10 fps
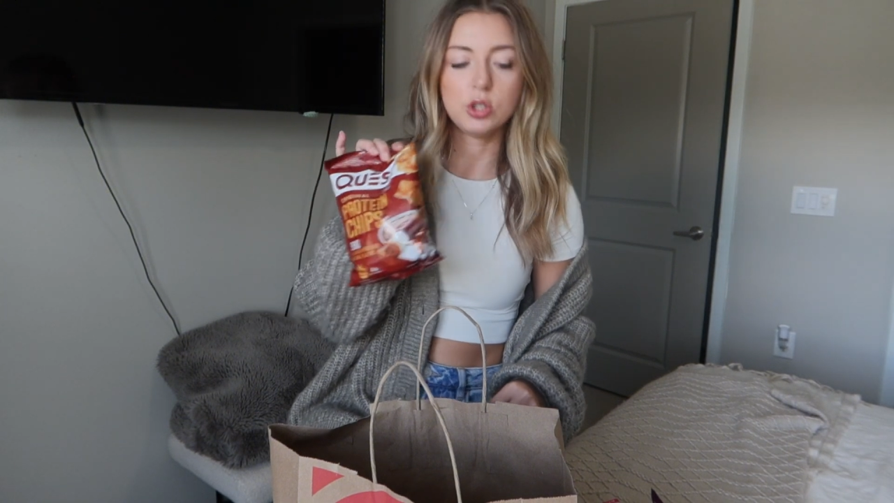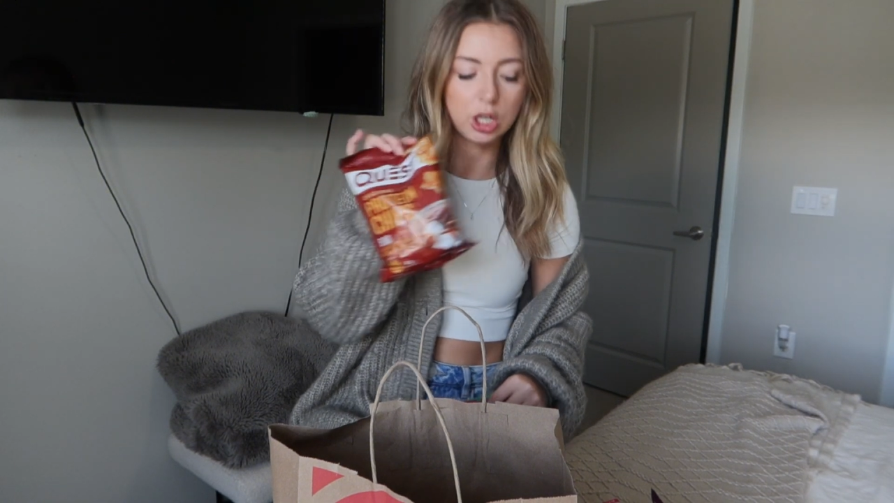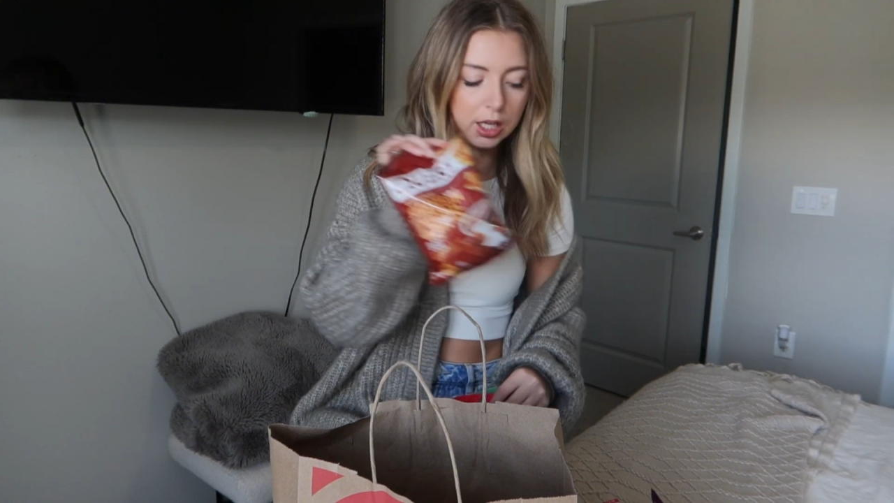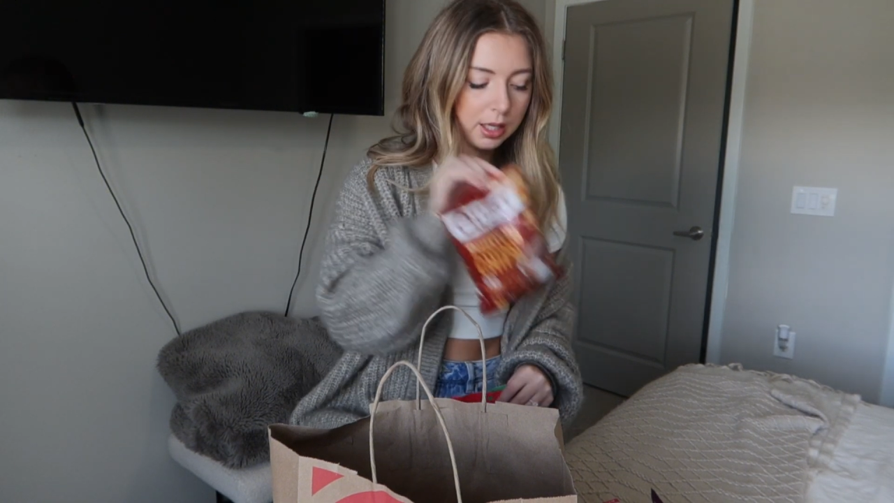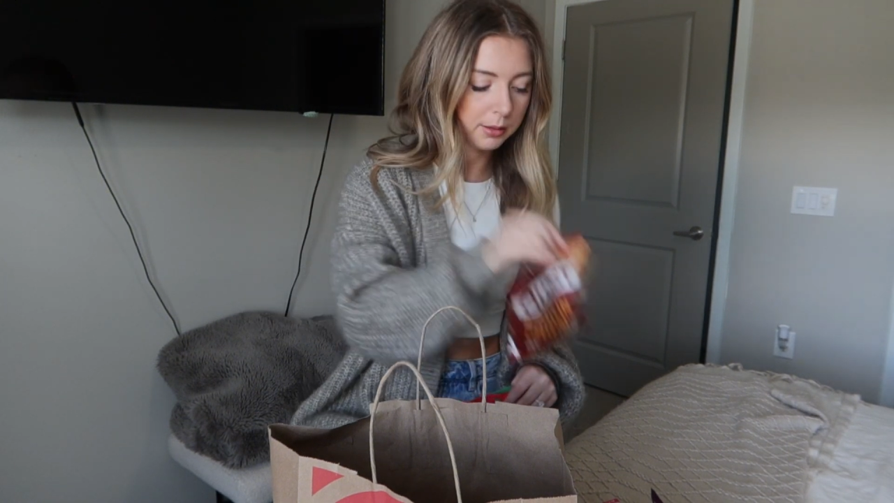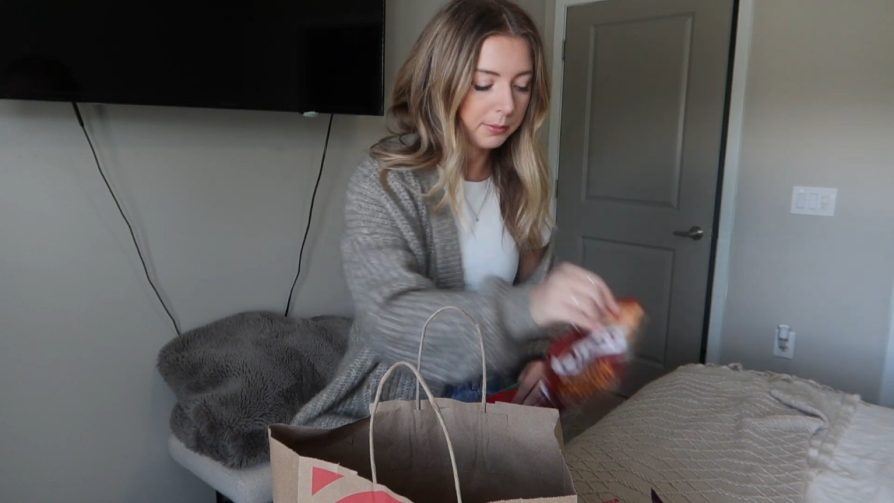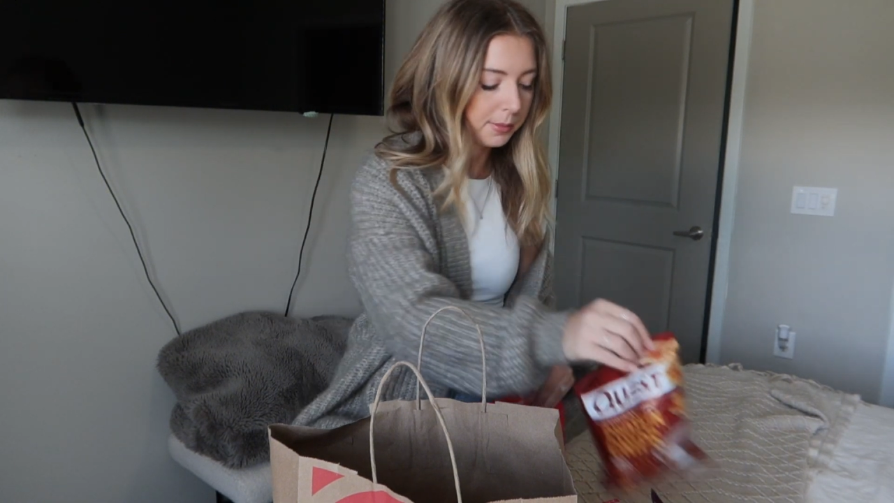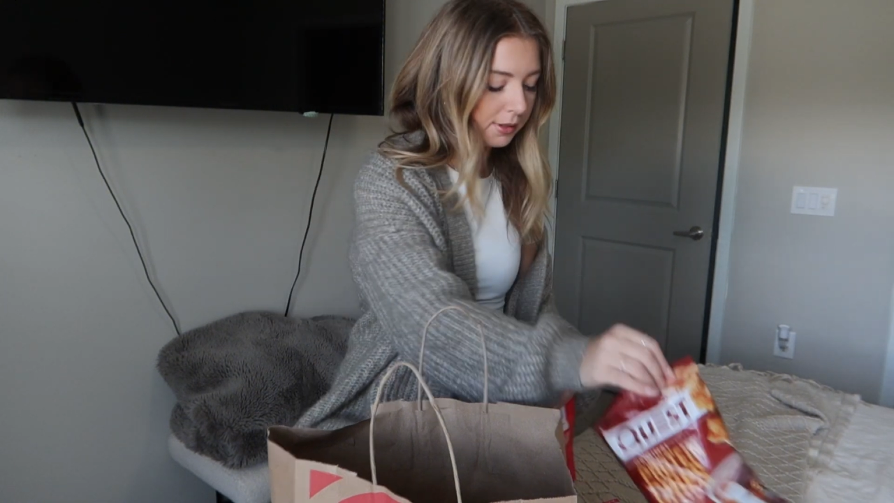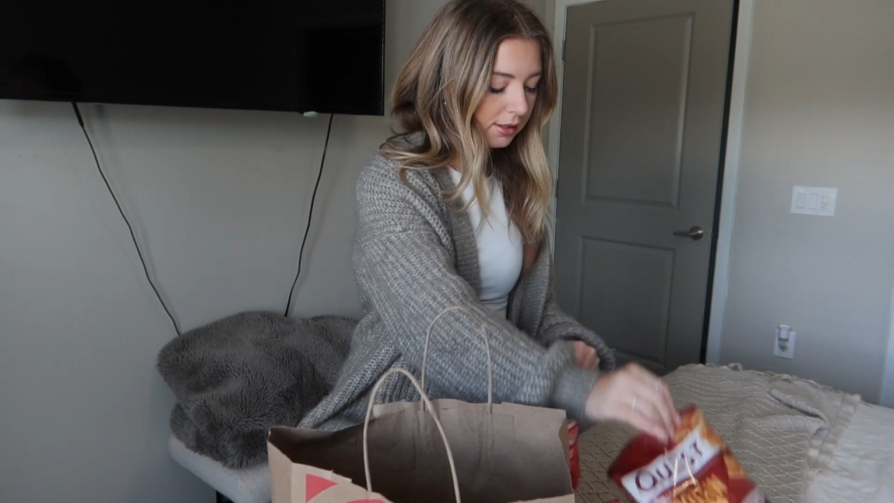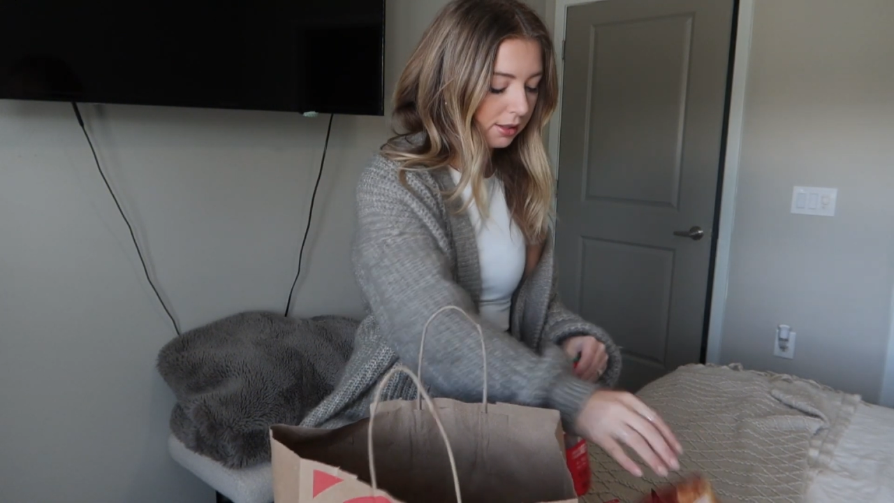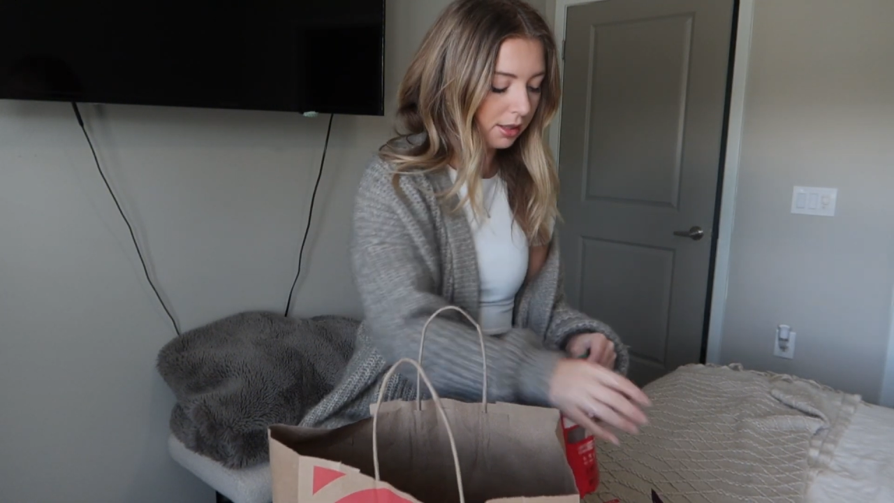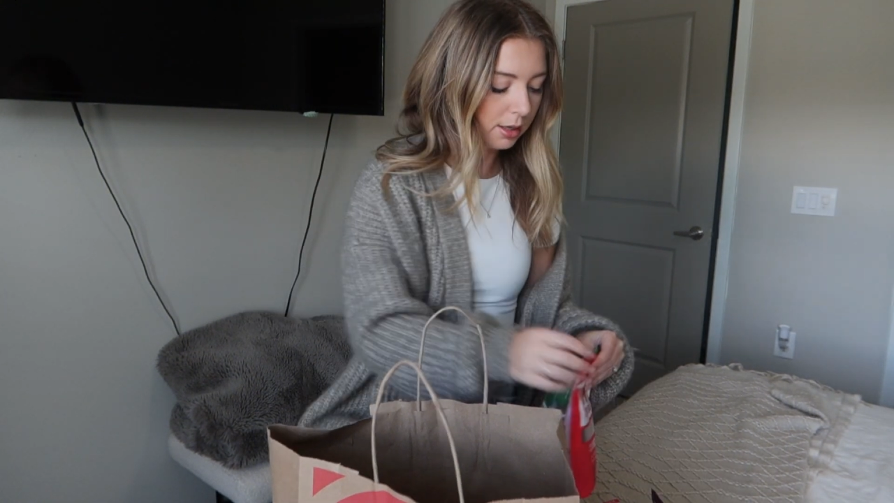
chips,